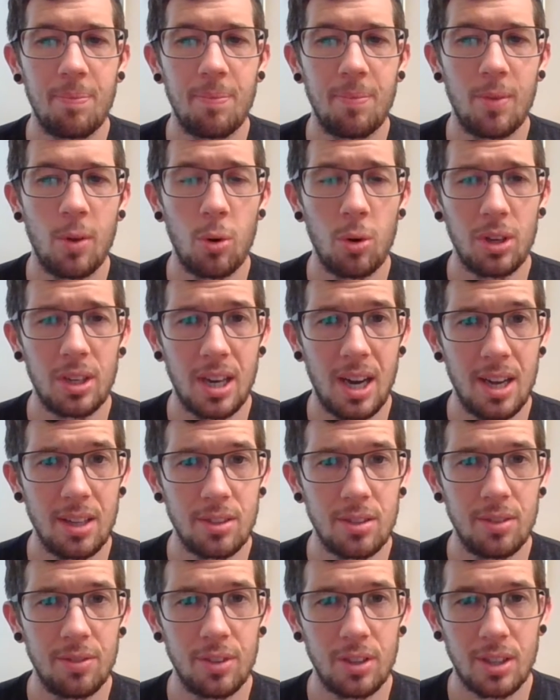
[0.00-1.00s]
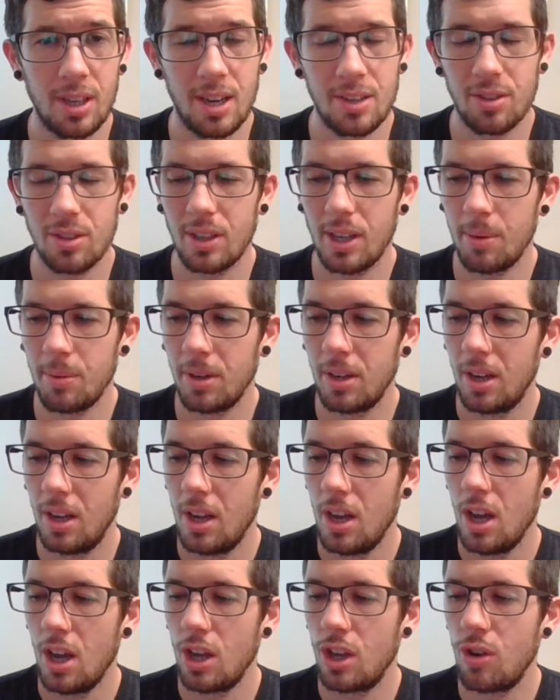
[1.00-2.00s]
or console if you're a console gamer.
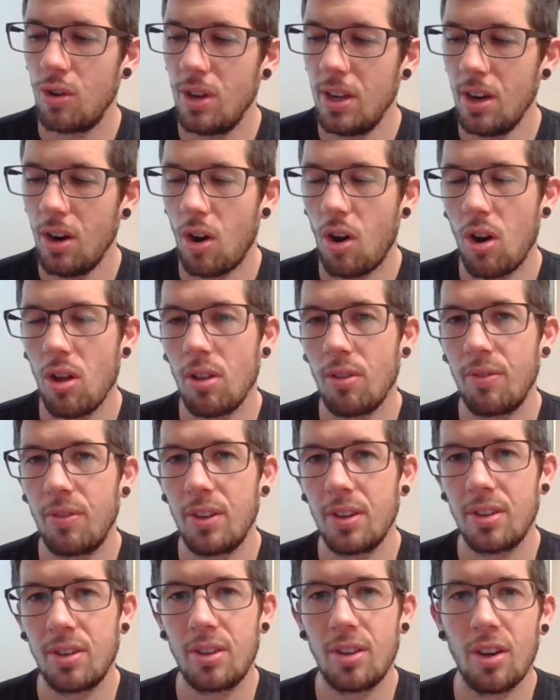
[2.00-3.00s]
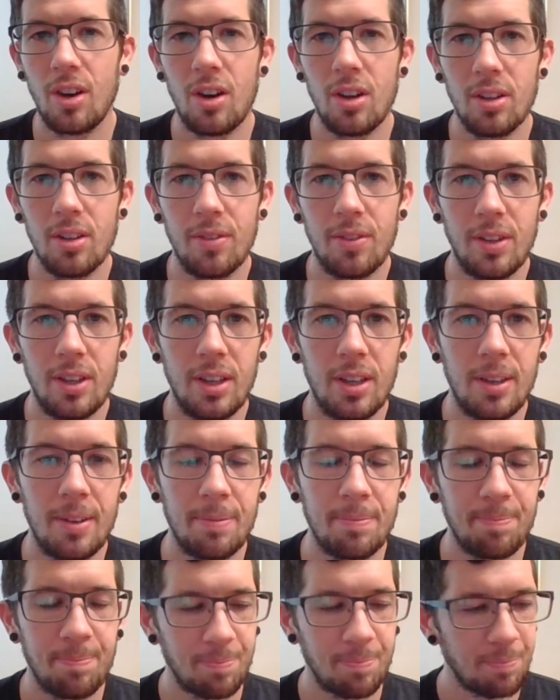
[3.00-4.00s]
You need all of the
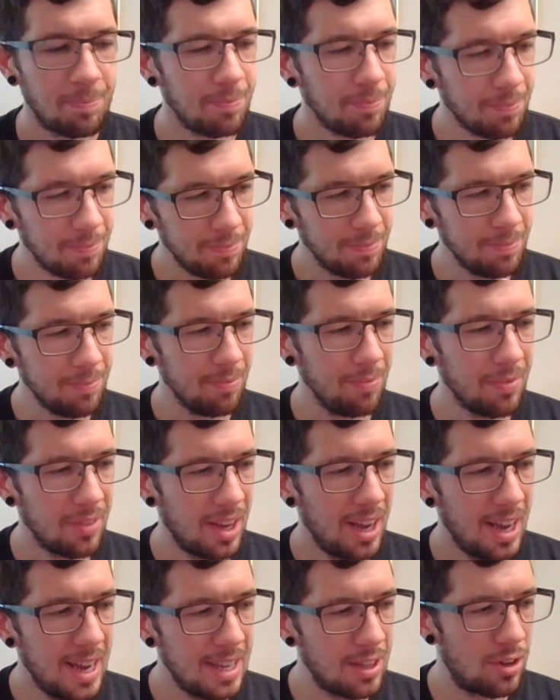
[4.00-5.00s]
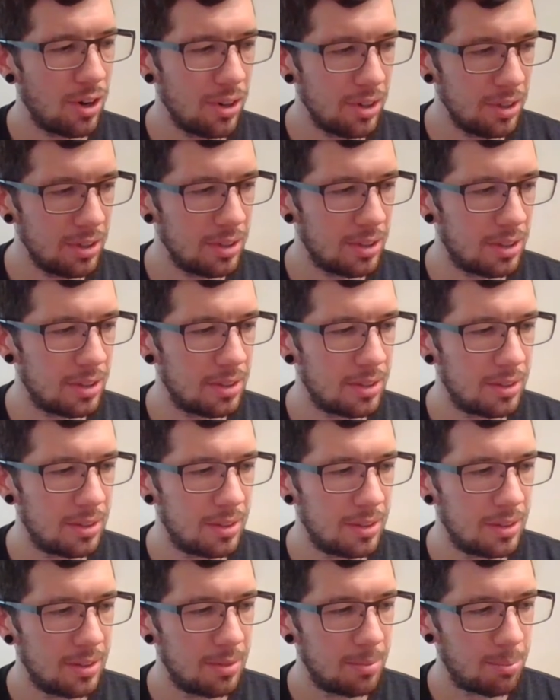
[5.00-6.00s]
internal
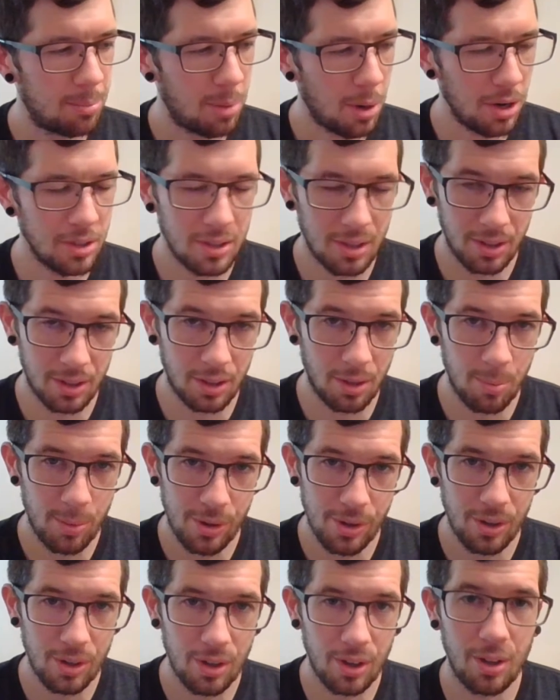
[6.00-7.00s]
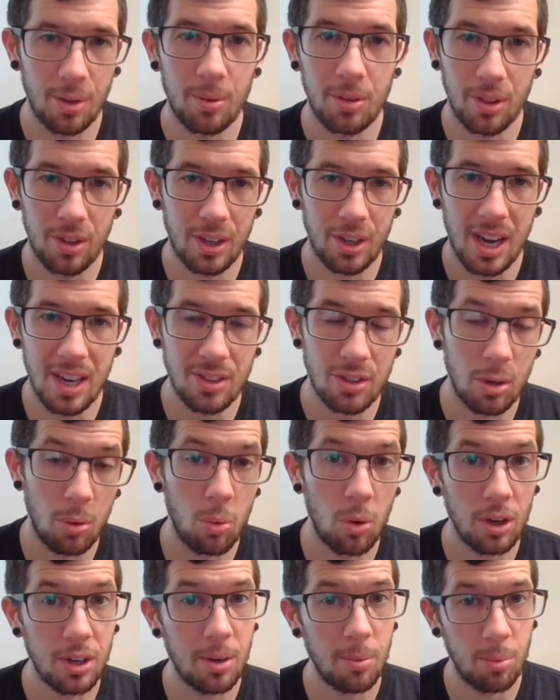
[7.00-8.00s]
parts of the computer or the console
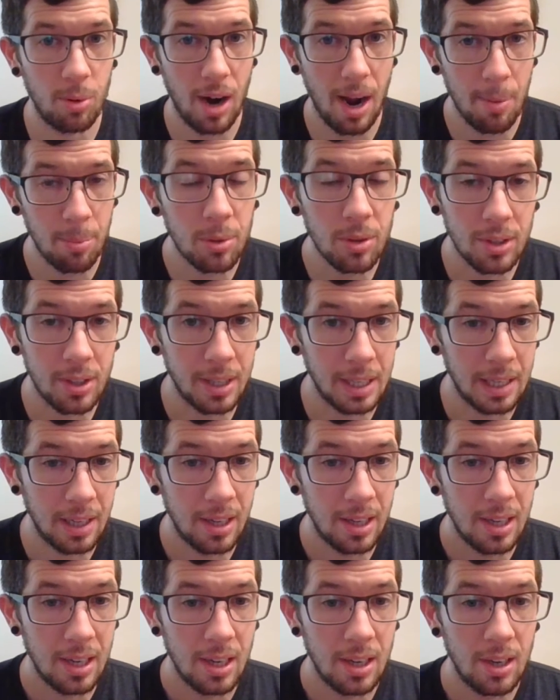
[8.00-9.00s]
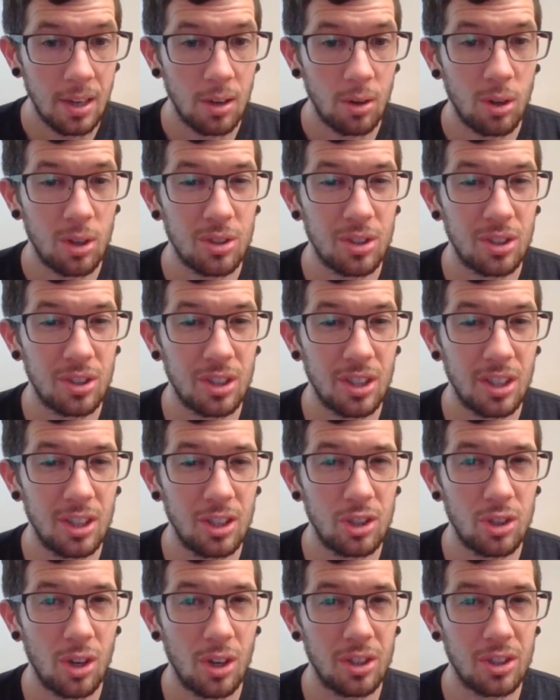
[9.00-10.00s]
working properly, or else it's going to
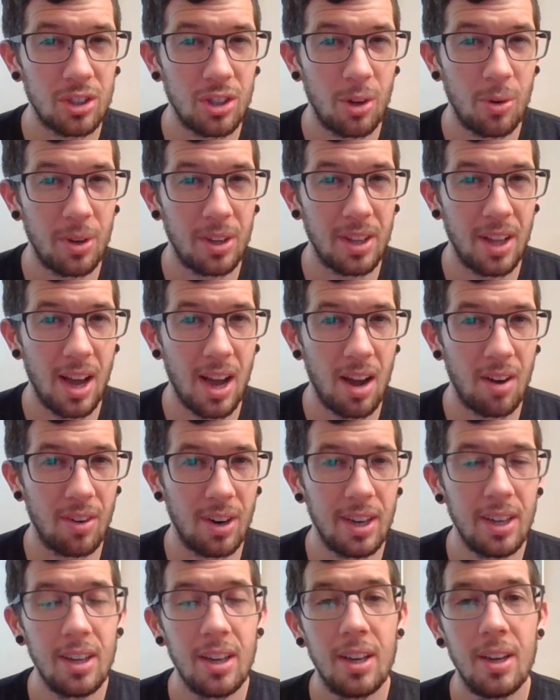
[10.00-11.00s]
start slowing down, right?